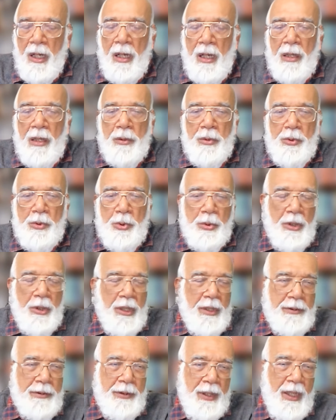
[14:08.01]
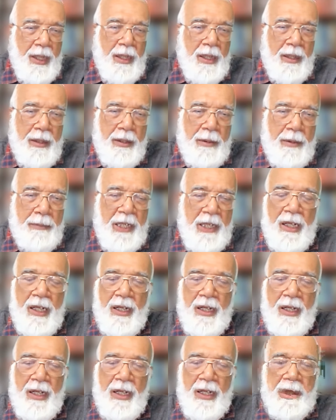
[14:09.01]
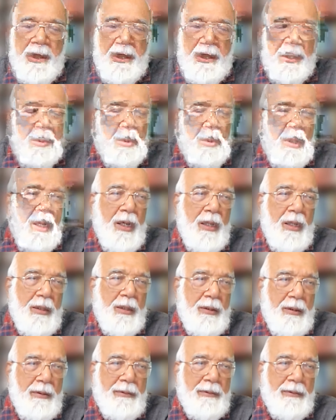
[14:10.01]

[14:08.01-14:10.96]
thou do not think, remain as you are.